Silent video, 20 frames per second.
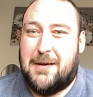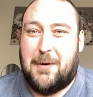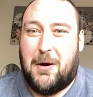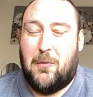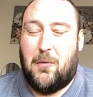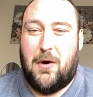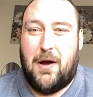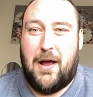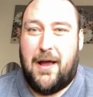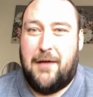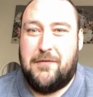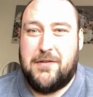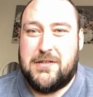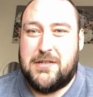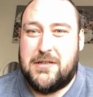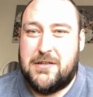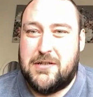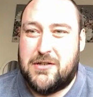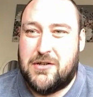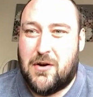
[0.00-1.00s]
about what
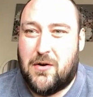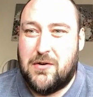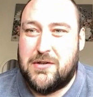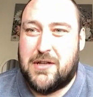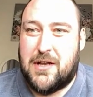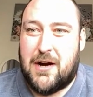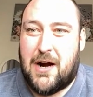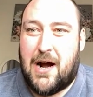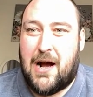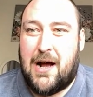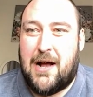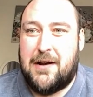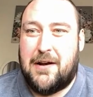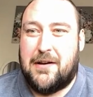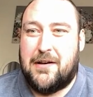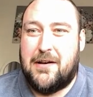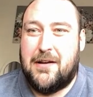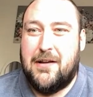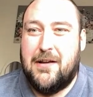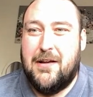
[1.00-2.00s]
Everton songs there are
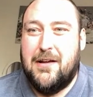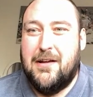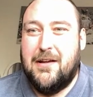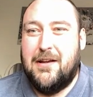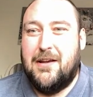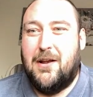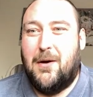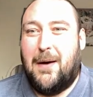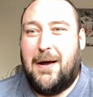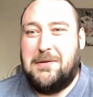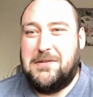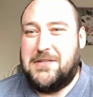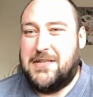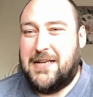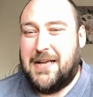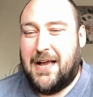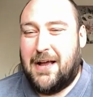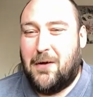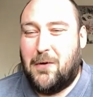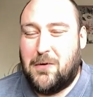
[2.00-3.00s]
and how did he
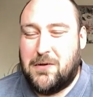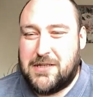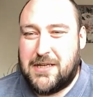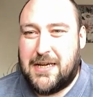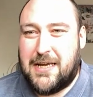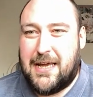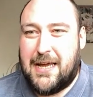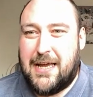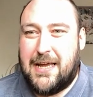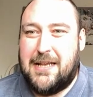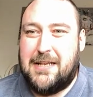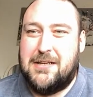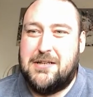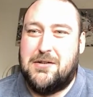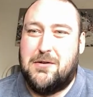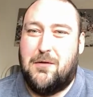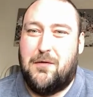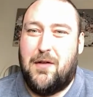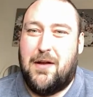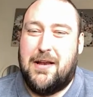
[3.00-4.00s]
get hold of the kit and
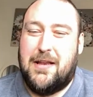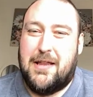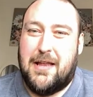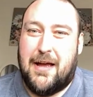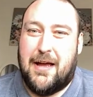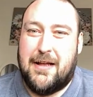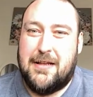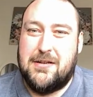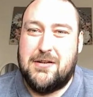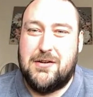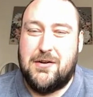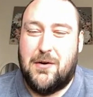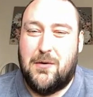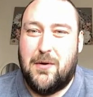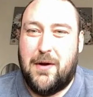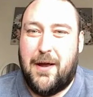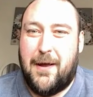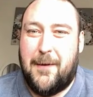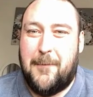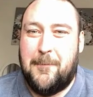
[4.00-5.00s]
stuff like that.
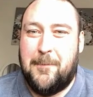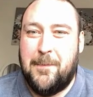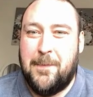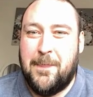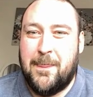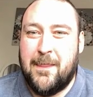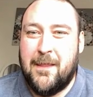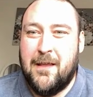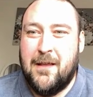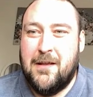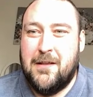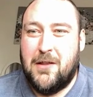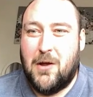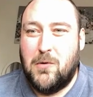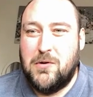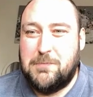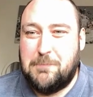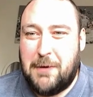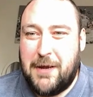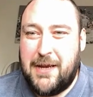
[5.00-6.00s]
So
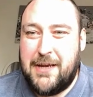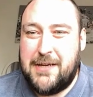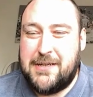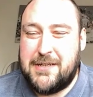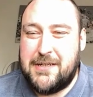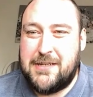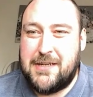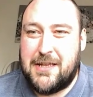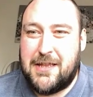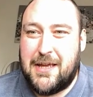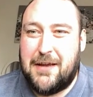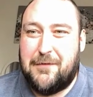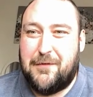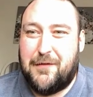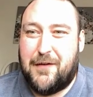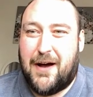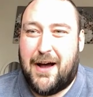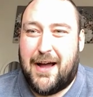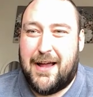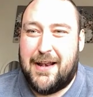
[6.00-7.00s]
those pieces, I think,
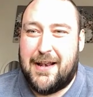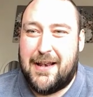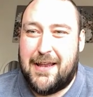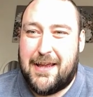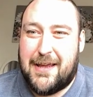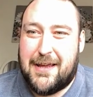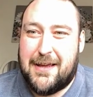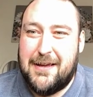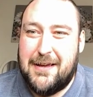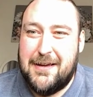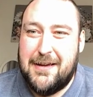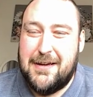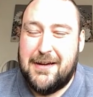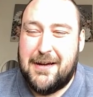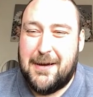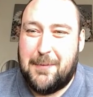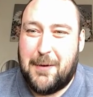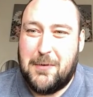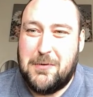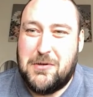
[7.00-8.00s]
finally,
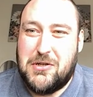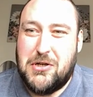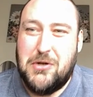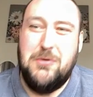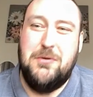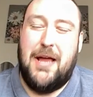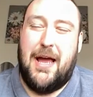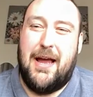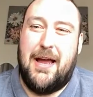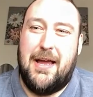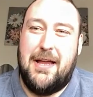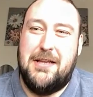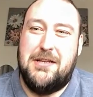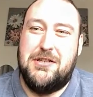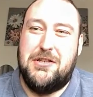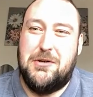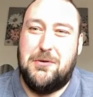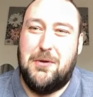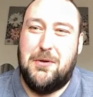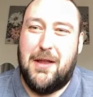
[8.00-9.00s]
about 2
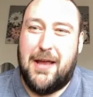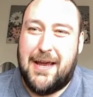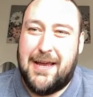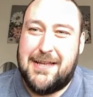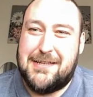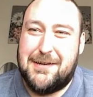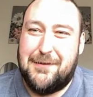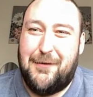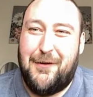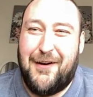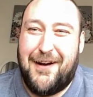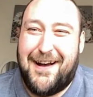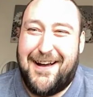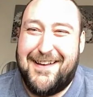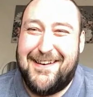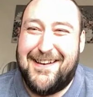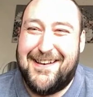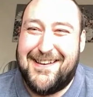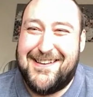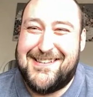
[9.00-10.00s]
decades too late, are
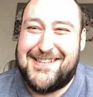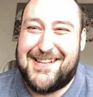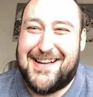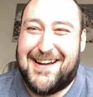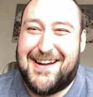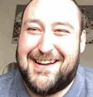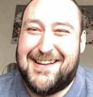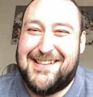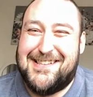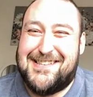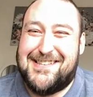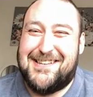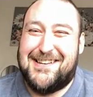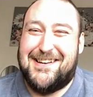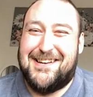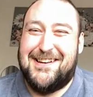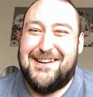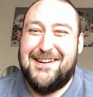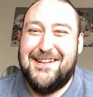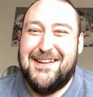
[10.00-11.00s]
finally starting to